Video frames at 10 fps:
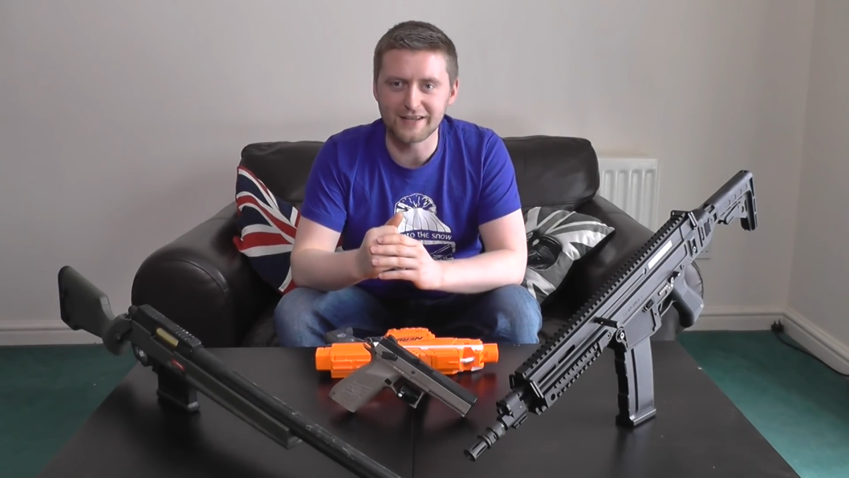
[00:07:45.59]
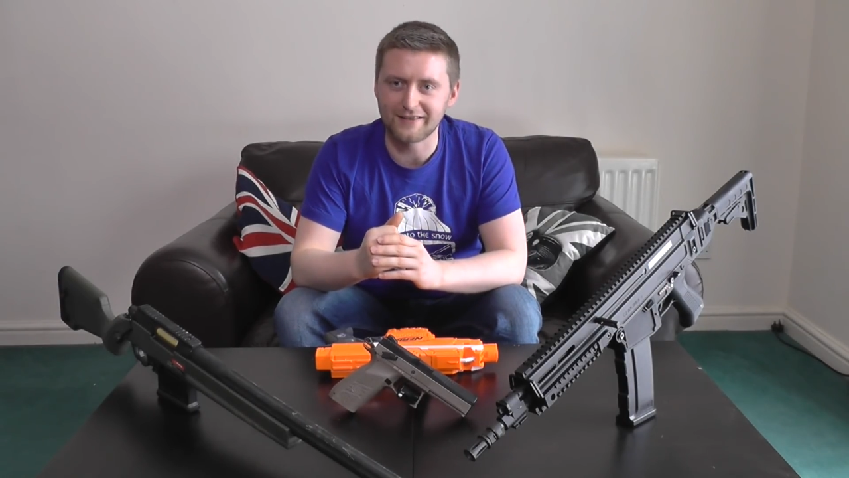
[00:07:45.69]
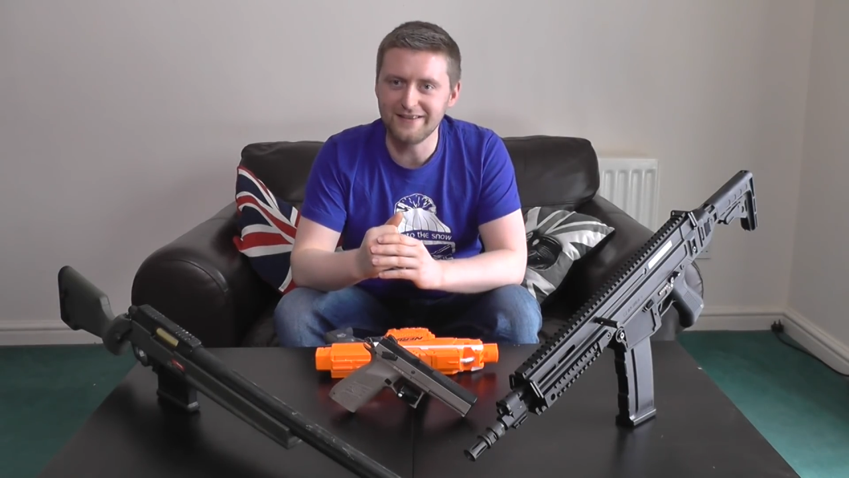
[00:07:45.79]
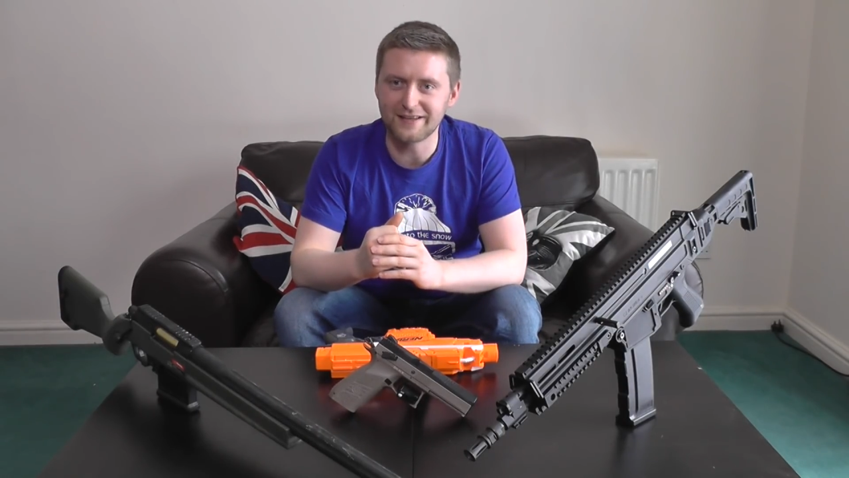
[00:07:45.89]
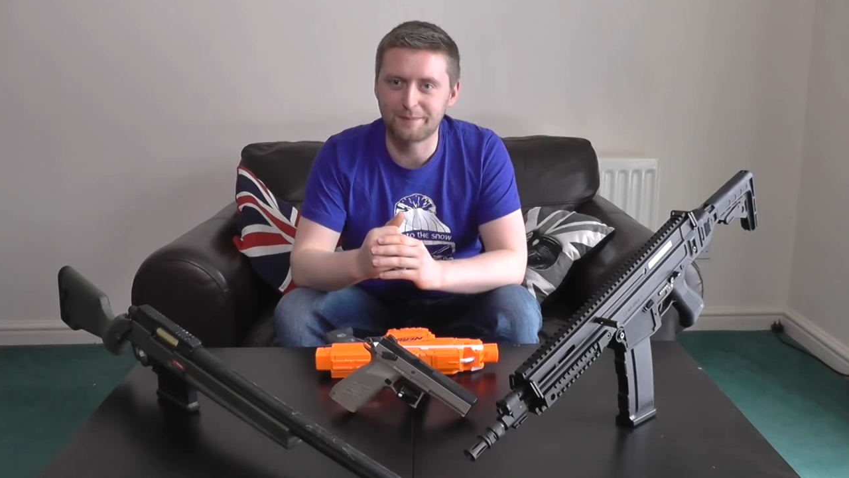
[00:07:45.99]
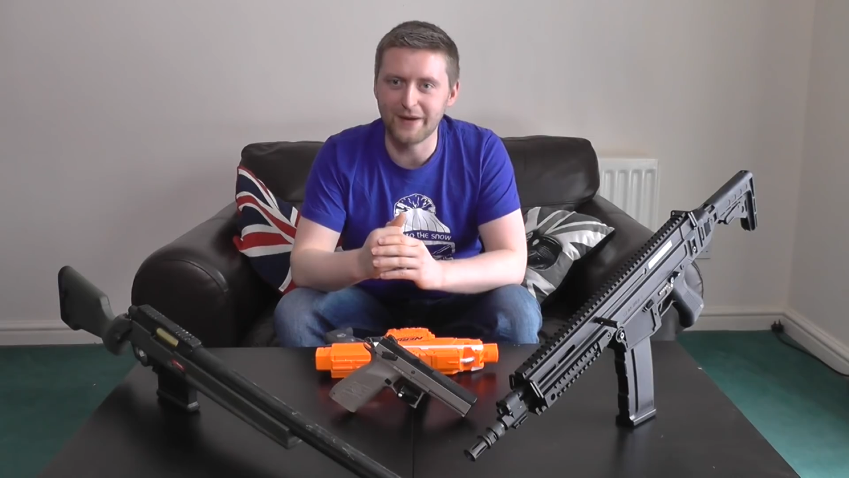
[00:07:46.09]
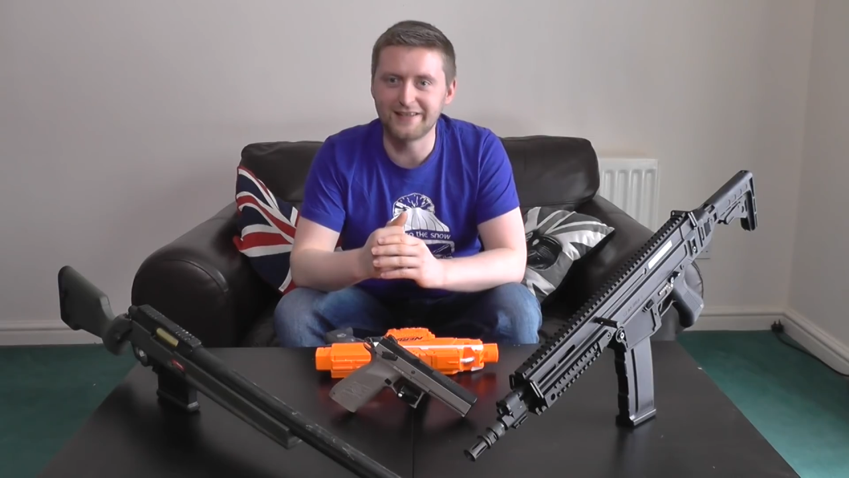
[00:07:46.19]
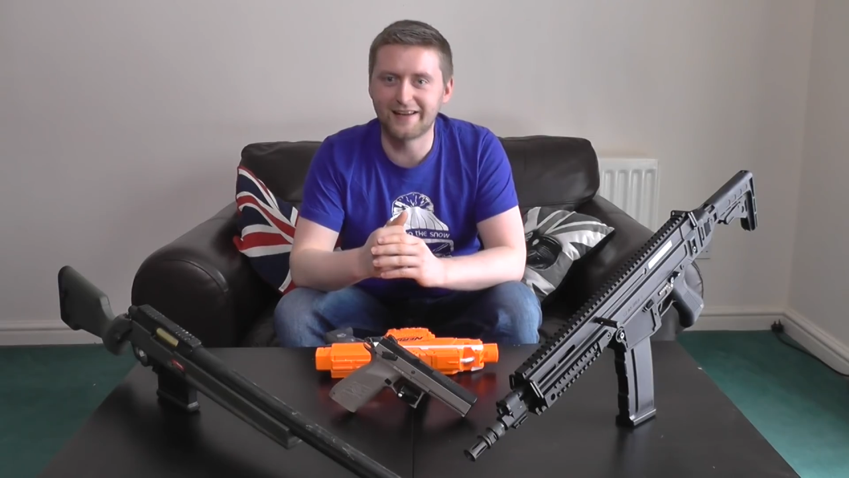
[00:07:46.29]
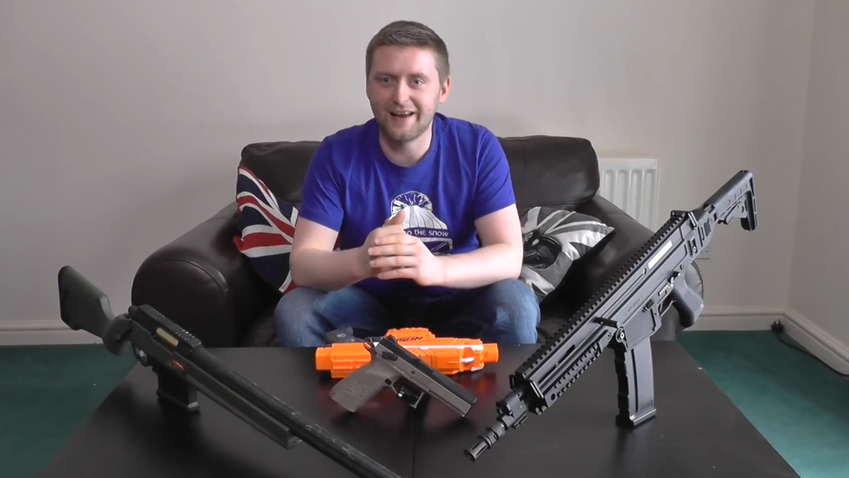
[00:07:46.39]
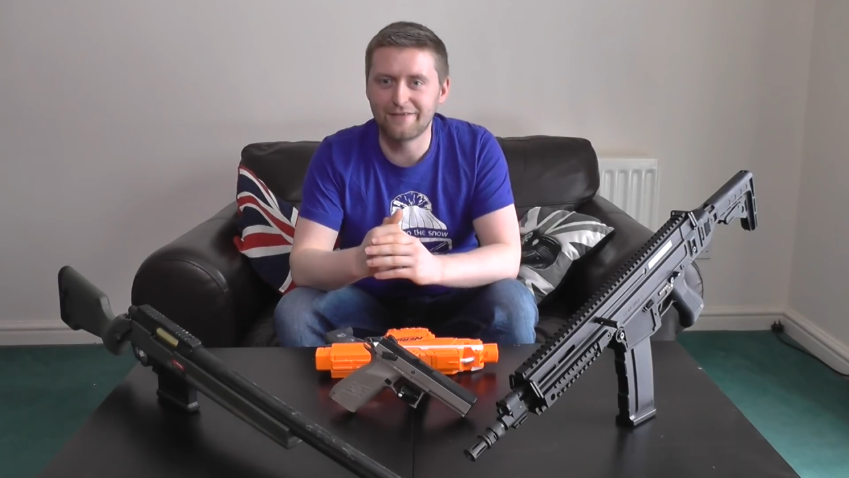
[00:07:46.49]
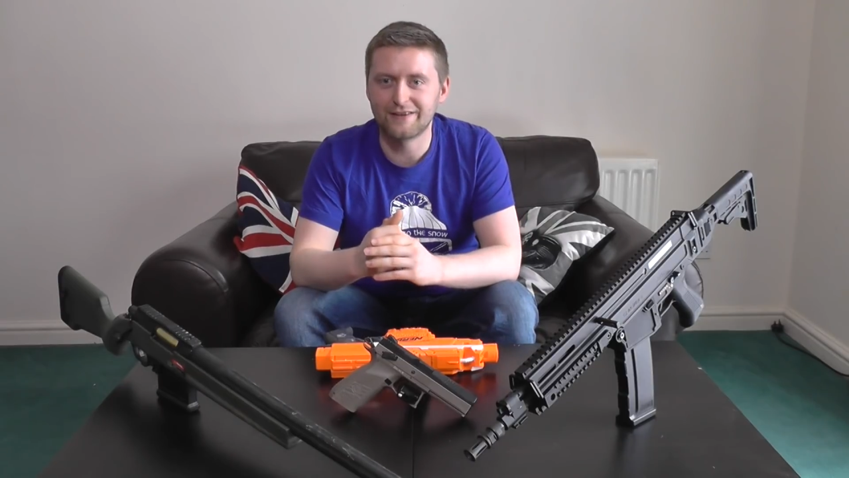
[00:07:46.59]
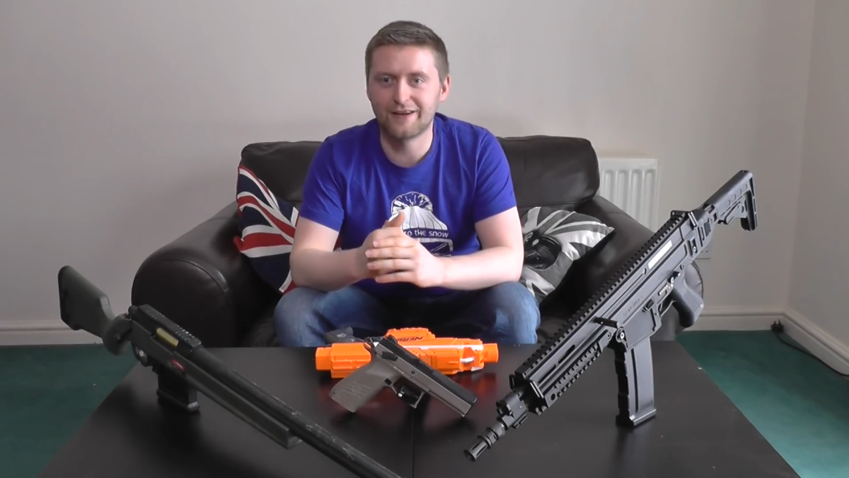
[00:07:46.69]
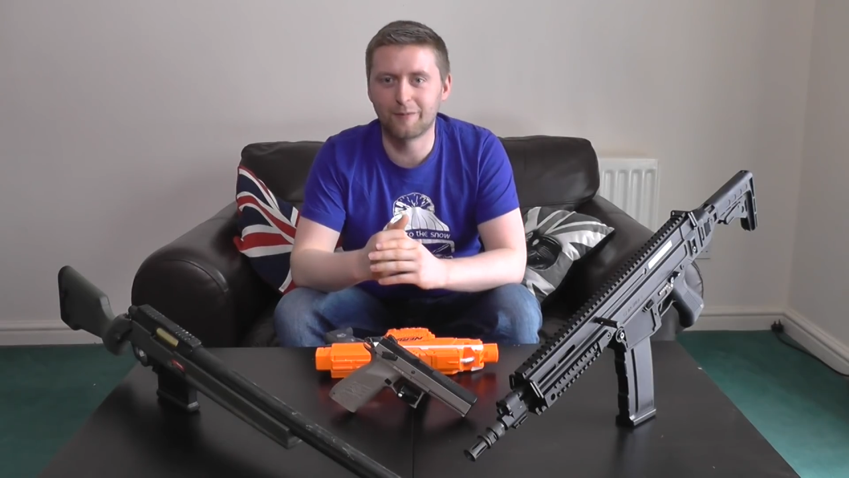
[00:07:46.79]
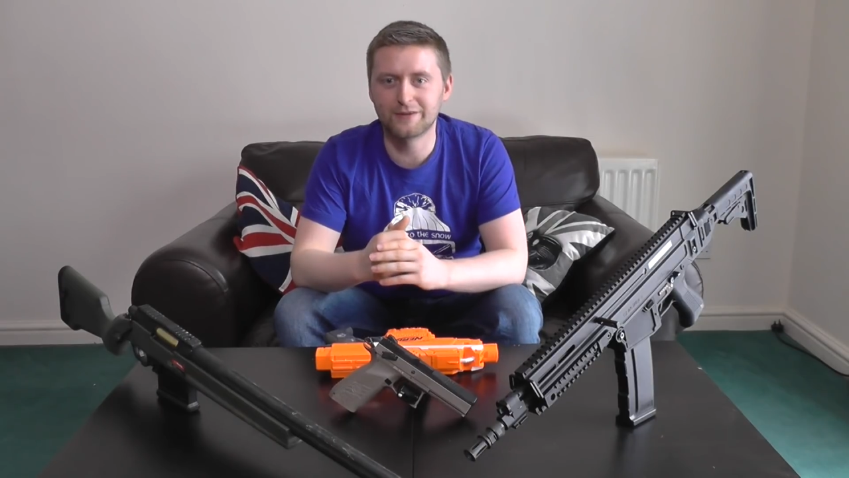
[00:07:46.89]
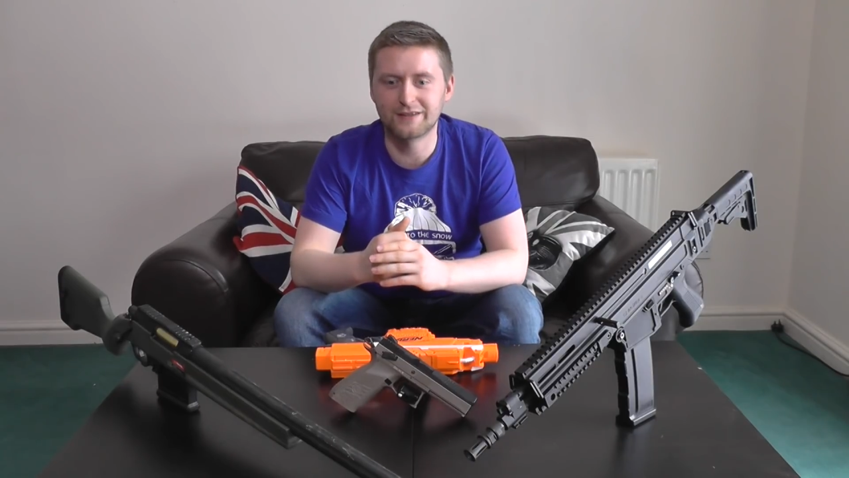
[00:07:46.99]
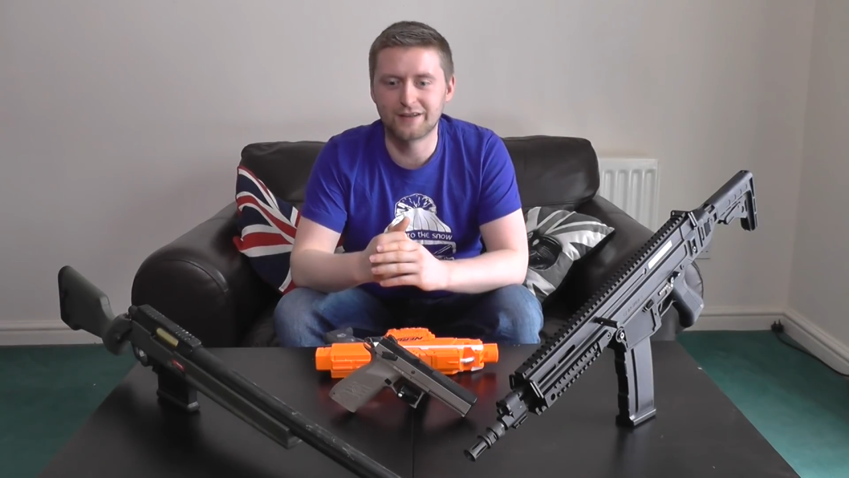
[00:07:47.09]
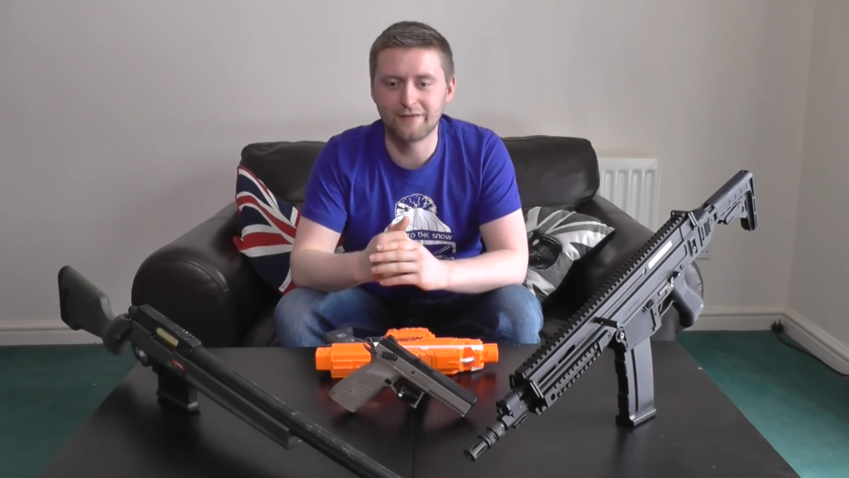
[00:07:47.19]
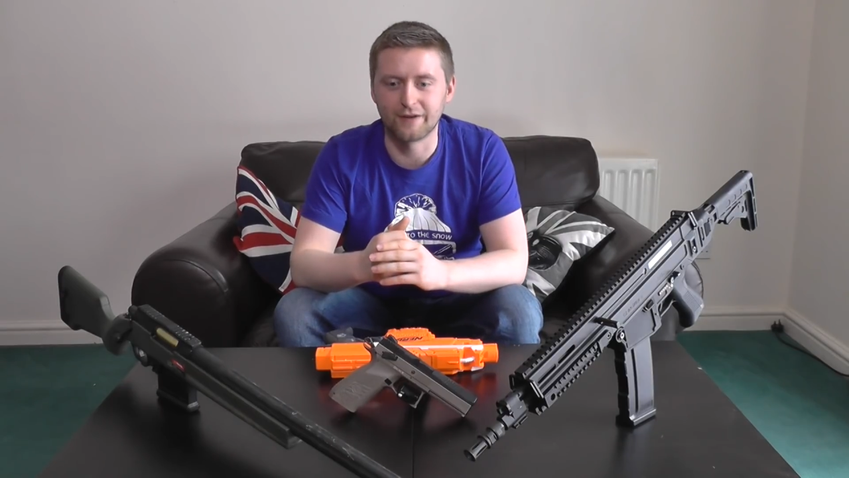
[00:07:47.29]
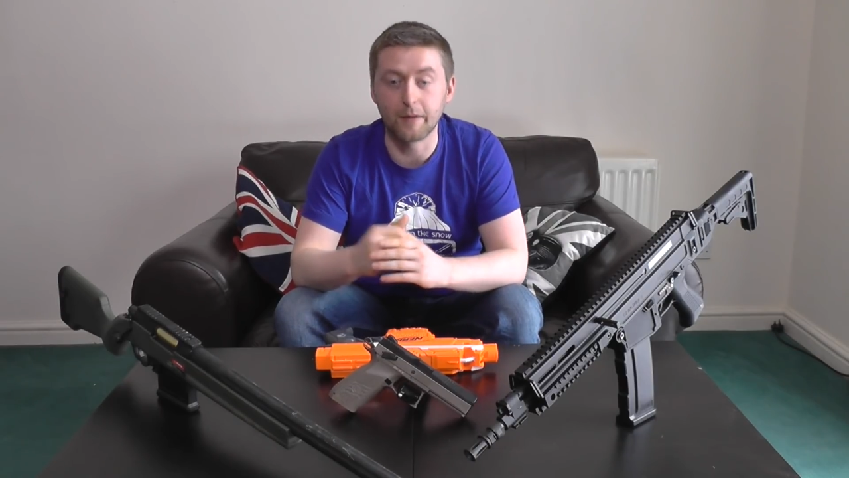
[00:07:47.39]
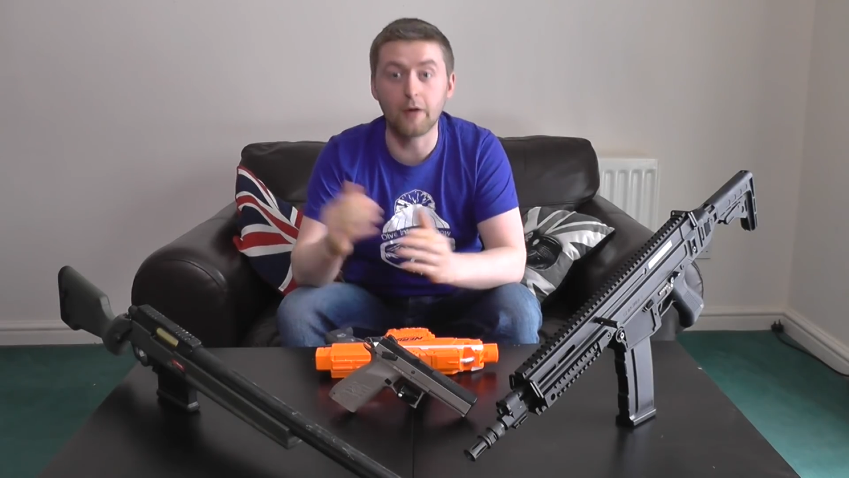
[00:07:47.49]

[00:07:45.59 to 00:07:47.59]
I think that's basically everything I wanted to cover.